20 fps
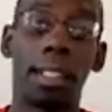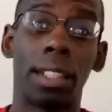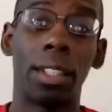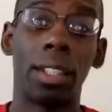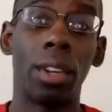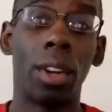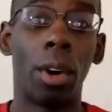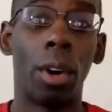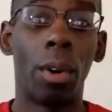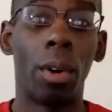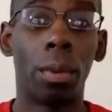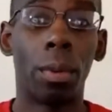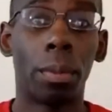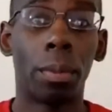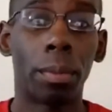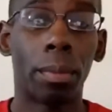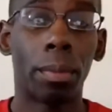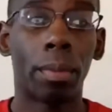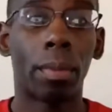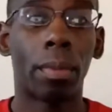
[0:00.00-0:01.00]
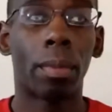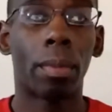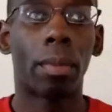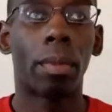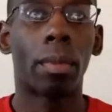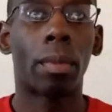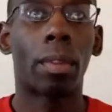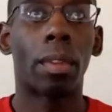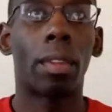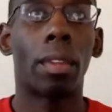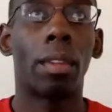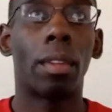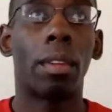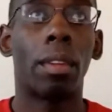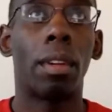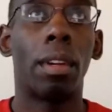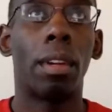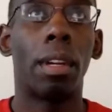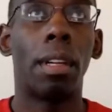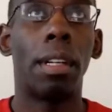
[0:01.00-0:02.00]
know,
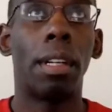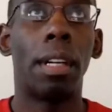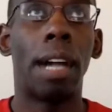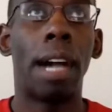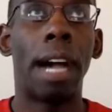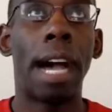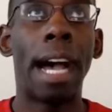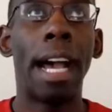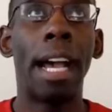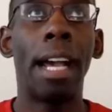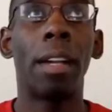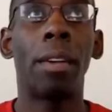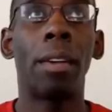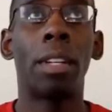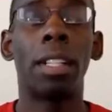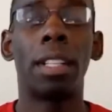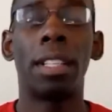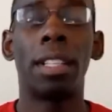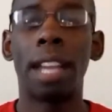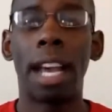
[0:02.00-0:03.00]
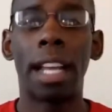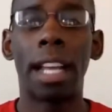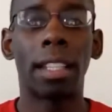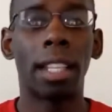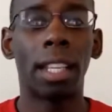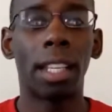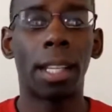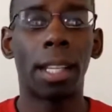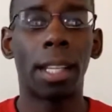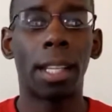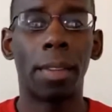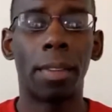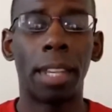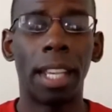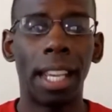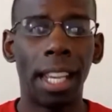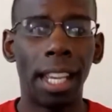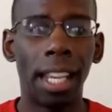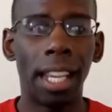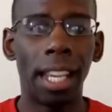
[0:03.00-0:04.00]
I could not think of
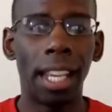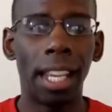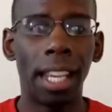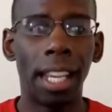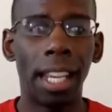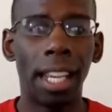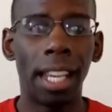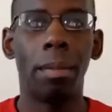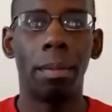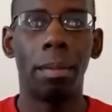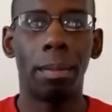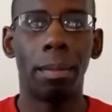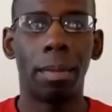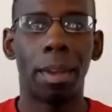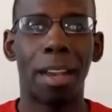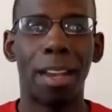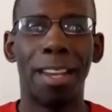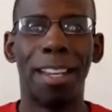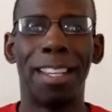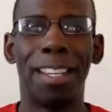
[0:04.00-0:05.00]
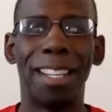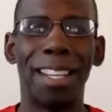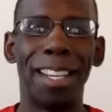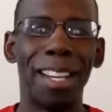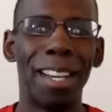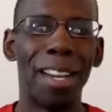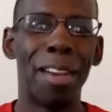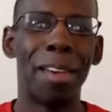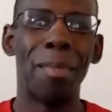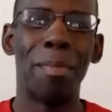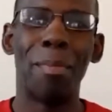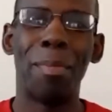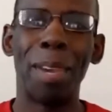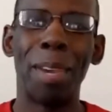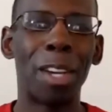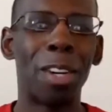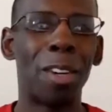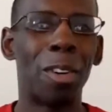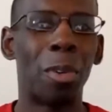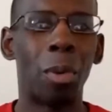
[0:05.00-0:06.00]
any
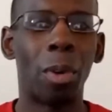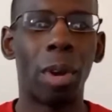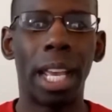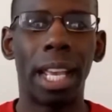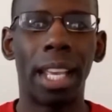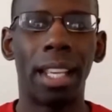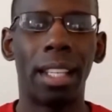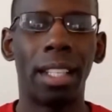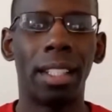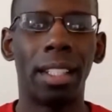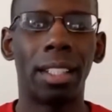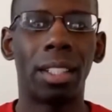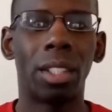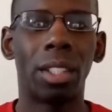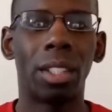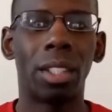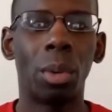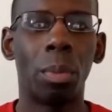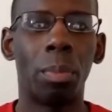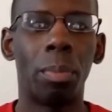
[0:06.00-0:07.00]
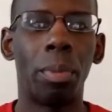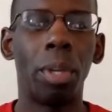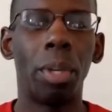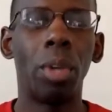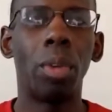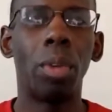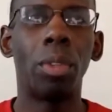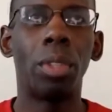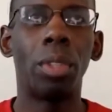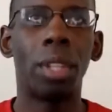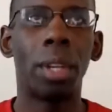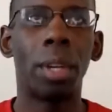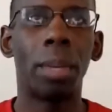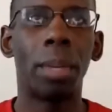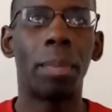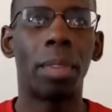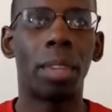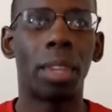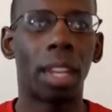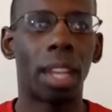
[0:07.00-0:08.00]
better way to build up
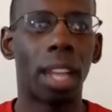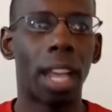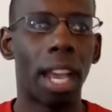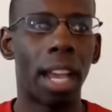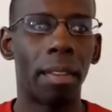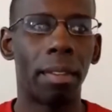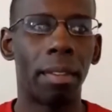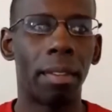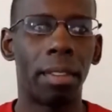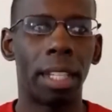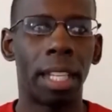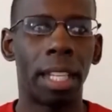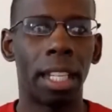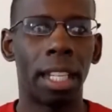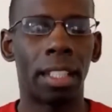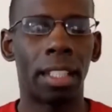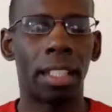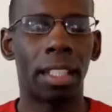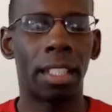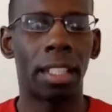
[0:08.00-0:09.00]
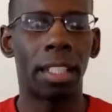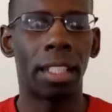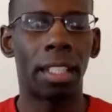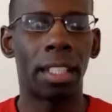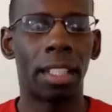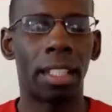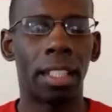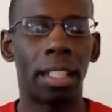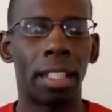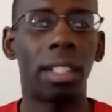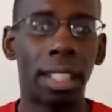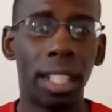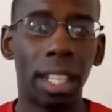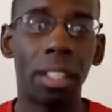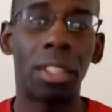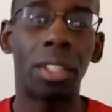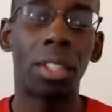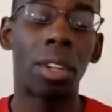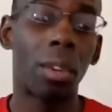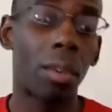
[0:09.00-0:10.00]
your life than to have it
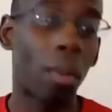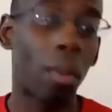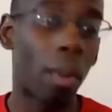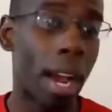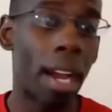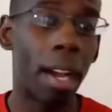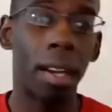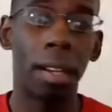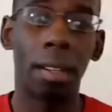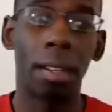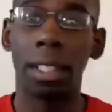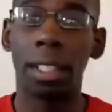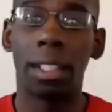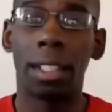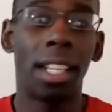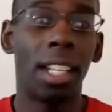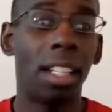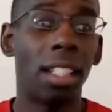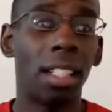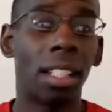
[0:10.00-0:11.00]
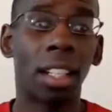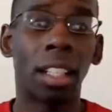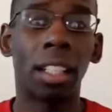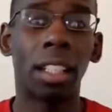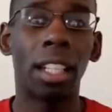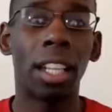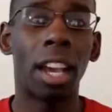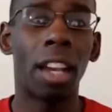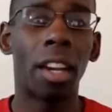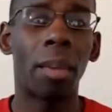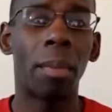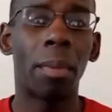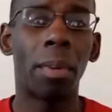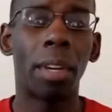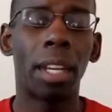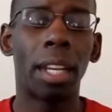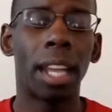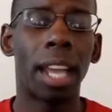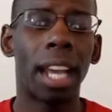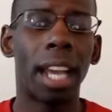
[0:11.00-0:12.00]
centered around the teachings of the Honorable
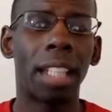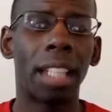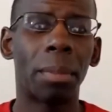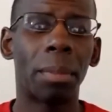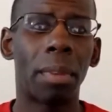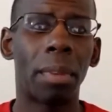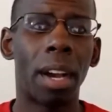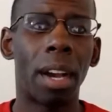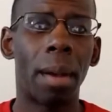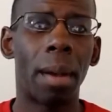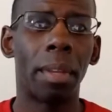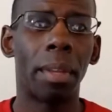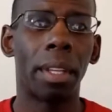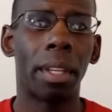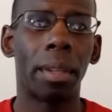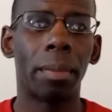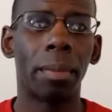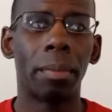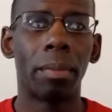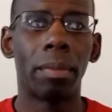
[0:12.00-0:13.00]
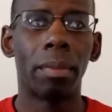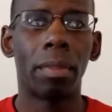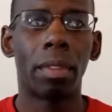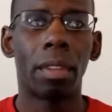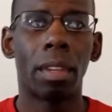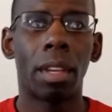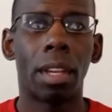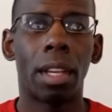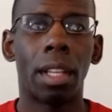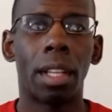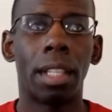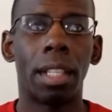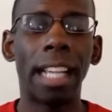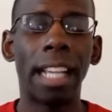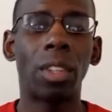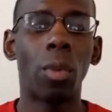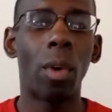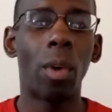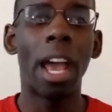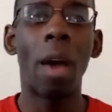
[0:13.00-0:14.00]
Elijah Muhammad. That's the way
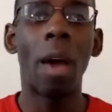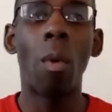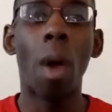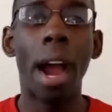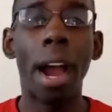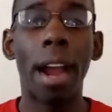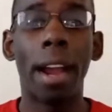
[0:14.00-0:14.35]
I'm wired,